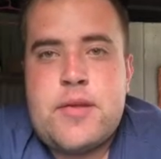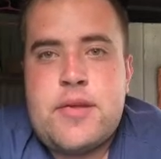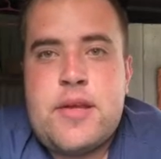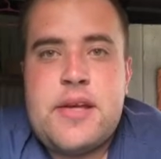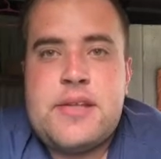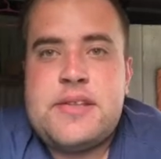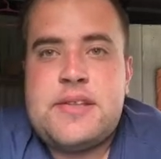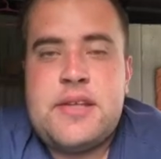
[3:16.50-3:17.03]

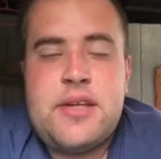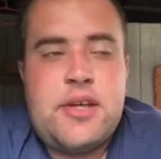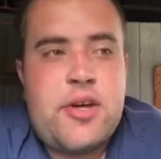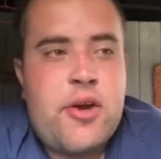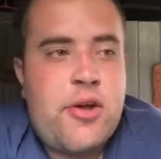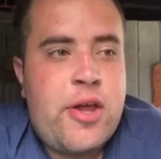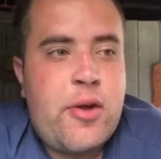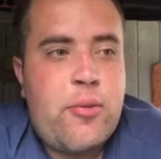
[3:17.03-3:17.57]
things didn't
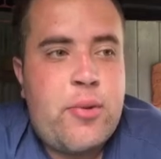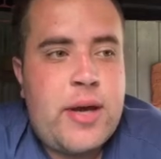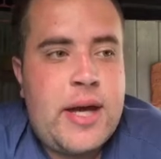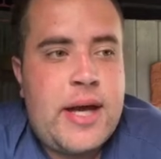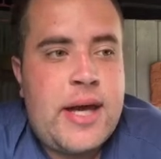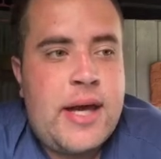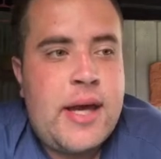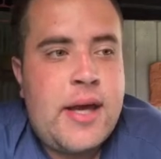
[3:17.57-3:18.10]
go their
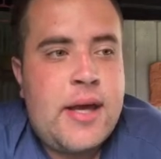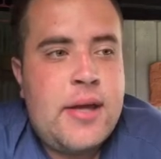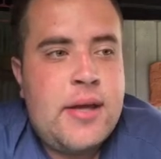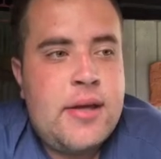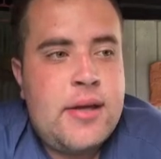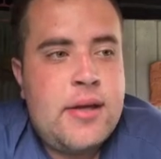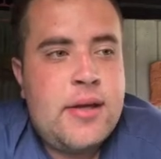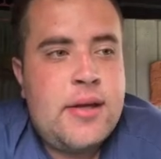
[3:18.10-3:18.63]
way.
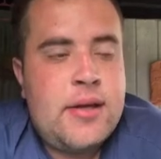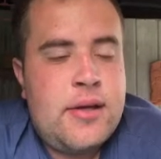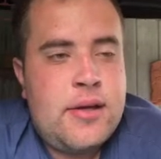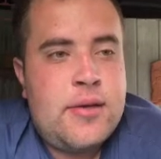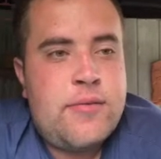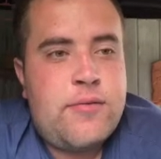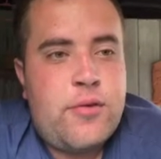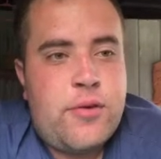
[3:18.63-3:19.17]

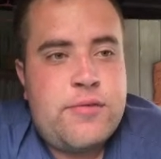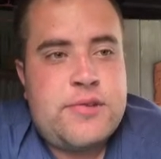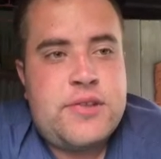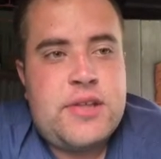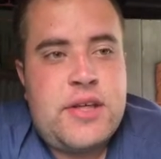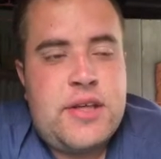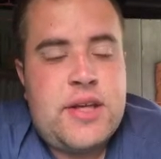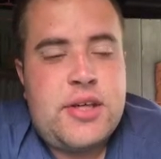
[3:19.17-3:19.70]
But
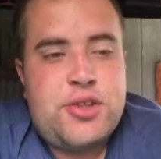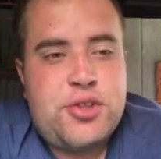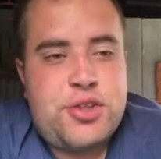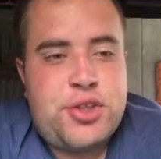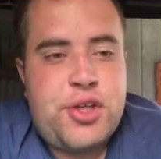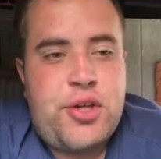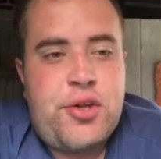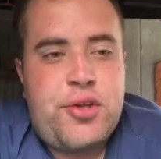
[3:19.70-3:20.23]
obviously, like,
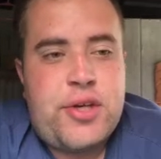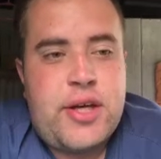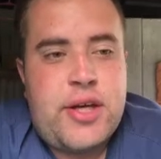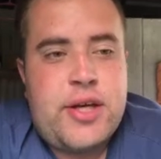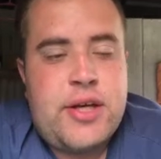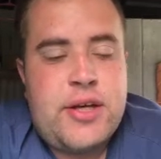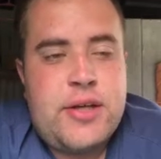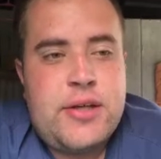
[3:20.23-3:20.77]
Josh
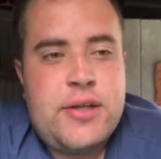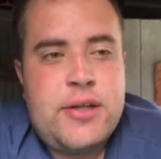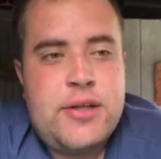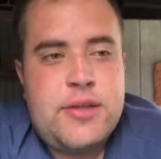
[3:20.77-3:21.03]
Adokar